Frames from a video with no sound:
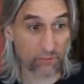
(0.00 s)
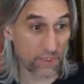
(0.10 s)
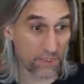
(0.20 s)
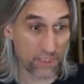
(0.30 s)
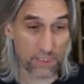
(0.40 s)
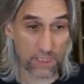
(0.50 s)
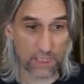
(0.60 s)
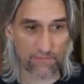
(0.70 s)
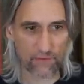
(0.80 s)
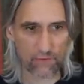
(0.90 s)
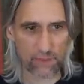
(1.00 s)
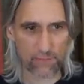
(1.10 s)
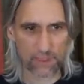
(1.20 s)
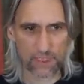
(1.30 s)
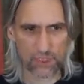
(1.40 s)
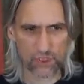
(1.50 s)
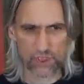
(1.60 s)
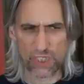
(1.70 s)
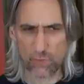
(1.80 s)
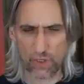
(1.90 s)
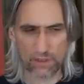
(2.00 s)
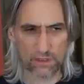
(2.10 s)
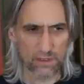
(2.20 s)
indeed king f three, but king g one